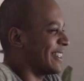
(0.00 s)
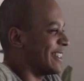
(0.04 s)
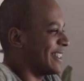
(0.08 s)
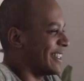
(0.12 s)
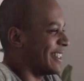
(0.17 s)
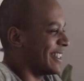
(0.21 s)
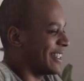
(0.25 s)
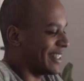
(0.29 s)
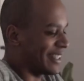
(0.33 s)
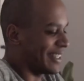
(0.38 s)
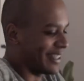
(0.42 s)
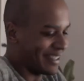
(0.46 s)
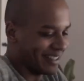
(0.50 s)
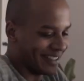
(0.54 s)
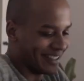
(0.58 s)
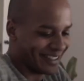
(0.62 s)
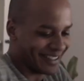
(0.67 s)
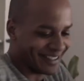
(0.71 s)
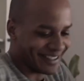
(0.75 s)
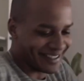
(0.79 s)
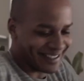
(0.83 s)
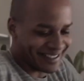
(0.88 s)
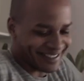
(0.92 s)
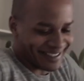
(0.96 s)
And
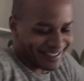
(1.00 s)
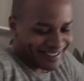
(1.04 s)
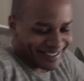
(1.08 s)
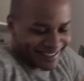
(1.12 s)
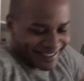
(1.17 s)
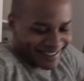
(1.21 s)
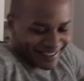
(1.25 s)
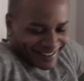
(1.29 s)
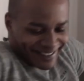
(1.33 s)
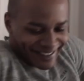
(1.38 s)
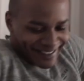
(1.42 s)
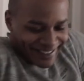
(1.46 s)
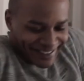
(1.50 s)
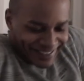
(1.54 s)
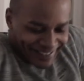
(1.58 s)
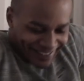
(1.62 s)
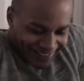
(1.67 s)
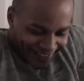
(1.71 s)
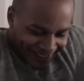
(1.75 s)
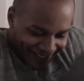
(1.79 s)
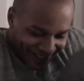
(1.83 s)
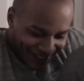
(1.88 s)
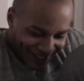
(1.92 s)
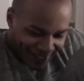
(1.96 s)
most notably,
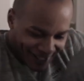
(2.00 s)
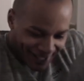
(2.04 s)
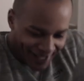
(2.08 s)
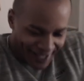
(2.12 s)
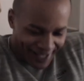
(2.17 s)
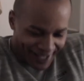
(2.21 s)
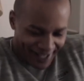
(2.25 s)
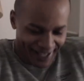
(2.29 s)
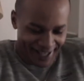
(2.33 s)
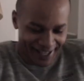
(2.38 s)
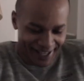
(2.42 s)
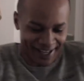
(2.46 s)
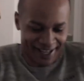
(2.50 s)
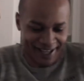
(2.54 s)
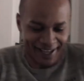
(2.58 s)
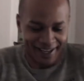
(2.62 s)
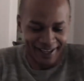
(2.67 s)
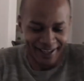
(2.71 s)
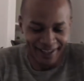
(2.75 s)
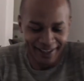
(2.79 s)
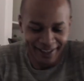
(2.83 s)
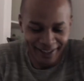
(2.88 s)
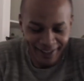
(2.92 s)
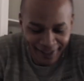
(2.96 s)
you have symptoms
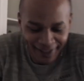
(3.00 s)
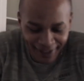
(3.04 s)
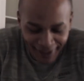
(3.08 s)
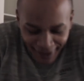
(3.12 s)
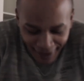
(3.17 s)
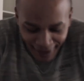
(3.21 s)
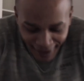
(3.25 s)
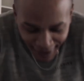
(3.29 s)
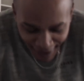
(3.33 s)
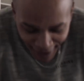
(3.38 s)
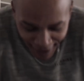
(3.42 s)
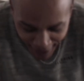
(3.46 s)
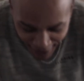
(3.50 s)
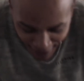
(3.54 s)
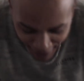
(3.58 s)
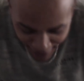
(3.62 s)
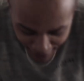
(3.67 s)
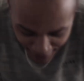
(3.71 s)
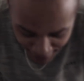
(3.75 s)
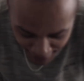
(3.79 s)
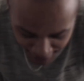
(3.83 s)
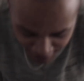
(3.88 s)
basically upon your